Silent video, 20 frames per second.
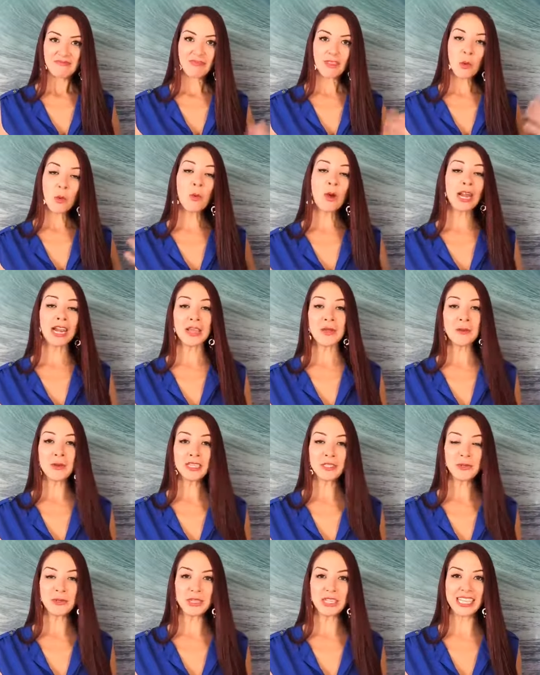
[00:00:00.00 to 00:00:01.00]
while I was
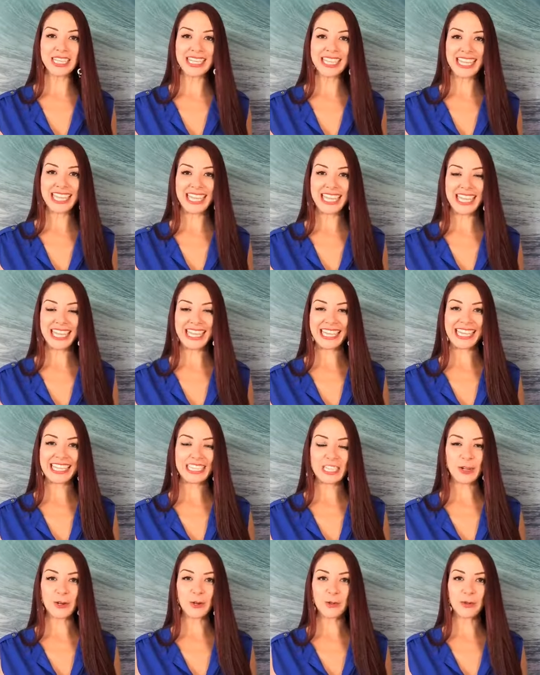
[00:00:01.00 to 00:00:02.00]
working in the
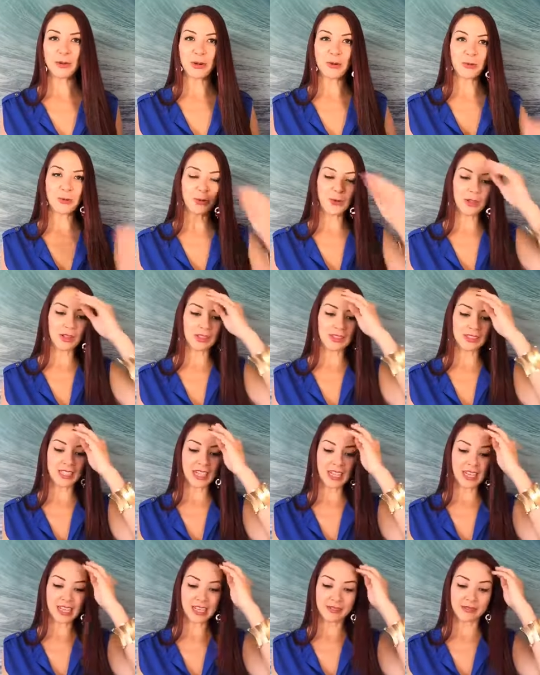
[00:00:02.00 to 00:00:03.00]
corporate world,
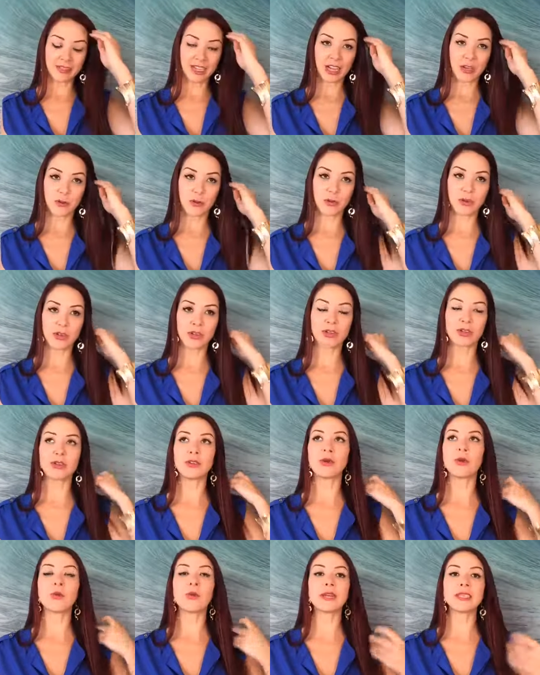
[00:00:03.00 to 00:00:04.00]
I work
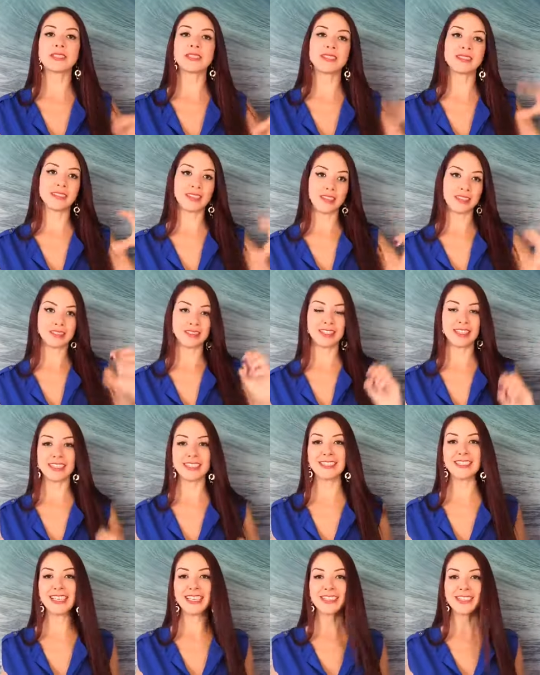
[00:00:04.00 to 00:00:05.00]
always in the city
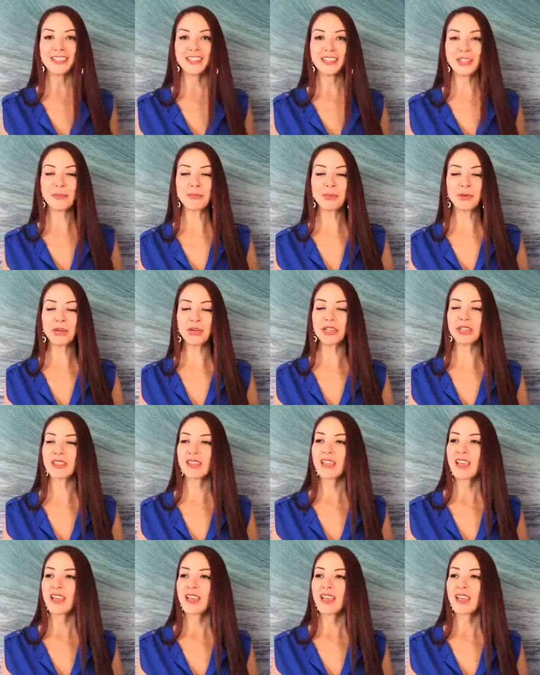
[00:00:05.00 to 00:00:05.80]
center in Perth.